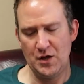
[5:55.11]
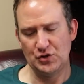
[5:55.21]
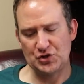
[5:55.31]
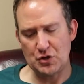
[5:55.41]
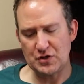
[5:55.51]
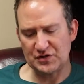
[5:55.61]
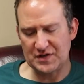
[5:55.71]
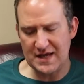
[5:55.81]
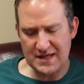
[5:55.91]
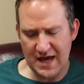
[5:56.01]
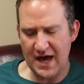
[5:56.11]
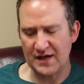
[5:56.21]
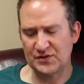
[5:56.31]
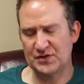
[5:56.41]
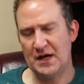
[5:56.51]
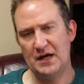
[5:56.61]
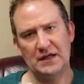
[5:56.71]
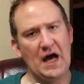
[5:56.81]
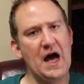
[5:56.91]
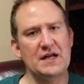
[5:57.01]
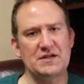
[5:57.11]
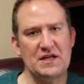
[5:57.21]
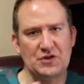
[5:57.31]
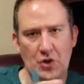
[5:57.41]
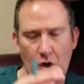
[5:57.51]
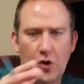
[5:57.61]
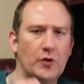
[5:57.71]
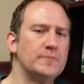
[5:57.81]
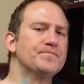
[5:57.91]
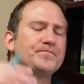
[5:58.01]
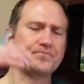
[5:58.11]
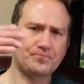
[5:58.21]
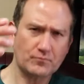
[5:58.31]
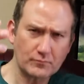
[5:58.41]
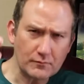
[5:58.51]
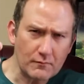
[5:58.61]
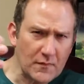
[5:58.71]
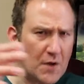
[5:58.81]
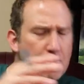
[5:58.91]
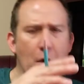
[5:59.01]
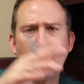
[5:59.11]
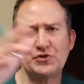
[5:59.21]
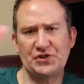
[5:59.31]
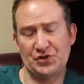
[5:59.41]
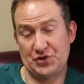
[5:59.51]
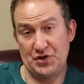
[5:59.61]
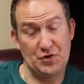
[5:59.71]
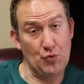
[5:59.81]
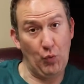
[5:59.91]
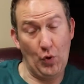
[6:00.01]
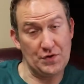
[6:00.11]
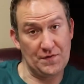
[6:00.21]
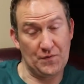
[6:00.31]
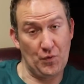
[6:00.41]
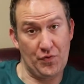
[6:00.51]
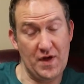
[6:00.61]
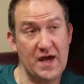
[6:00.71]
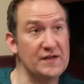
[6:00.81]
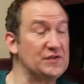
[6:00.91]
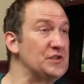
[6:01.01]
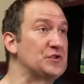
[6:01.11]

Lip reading: So you see, yes, God did call Moses to do wonderful things.